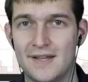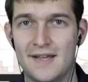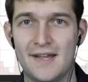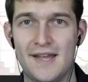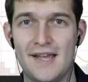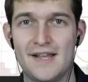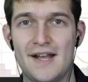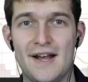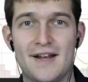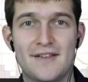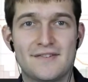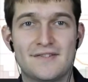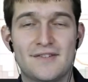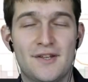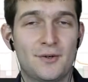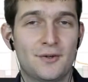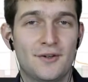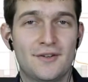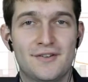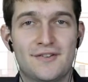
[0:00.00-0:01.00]
guys,
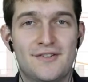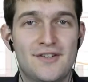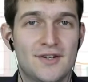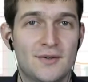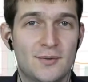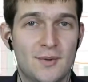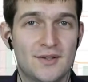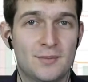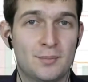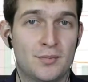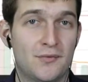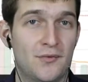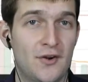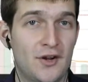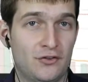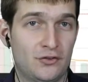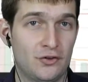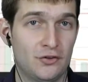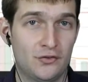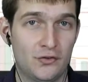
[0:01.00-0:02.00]
Nicholas here with
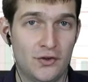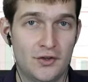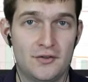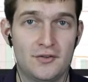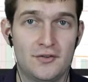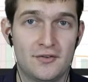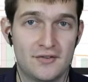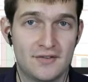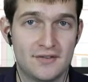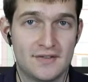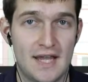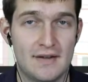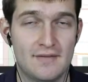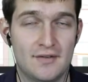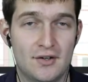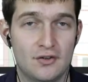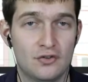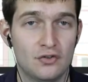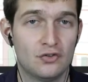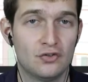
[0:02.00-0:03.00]
Professional Traders
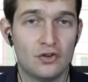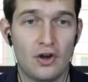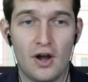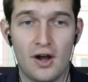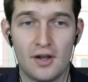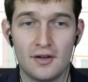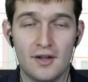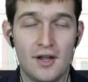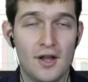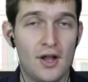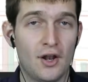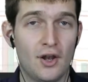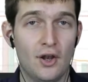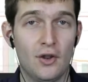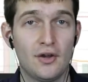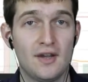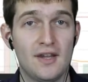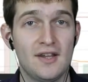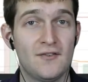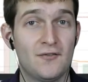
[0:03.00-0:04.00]
David and John,
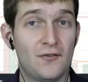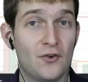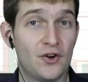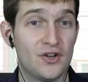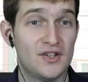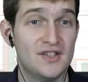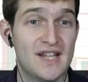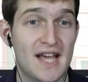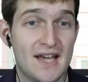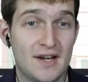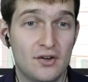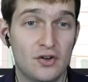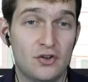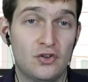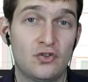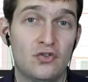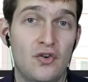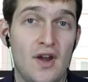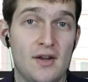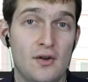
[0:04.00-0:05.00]
looking for another
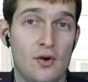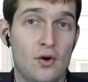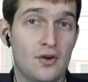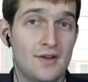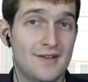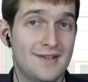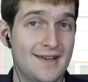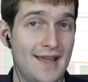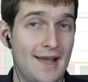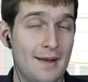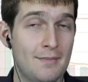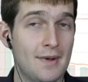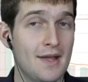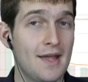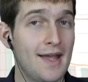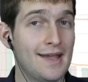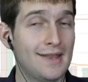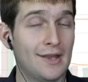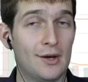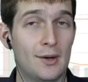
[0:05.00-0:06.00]
trade on NEM.
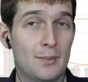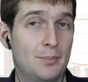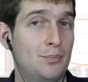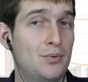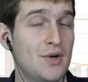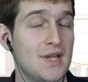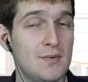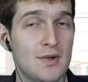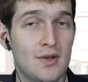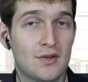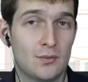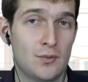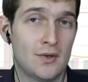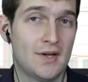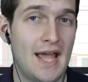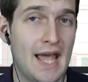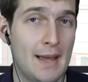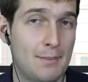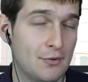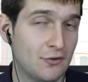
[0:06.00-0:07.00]
And a previous one
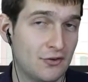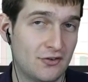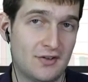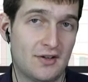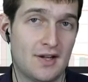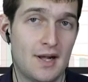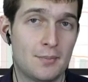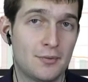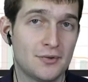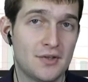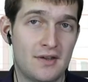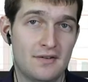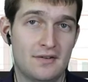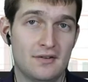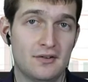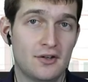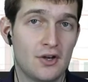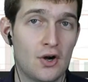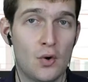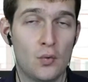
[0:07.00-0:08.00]
happened just a couple days
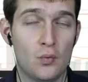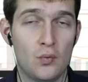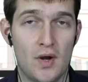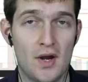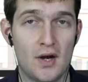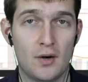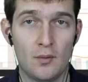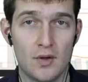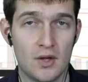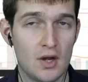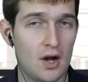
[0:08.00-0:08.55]
ago where we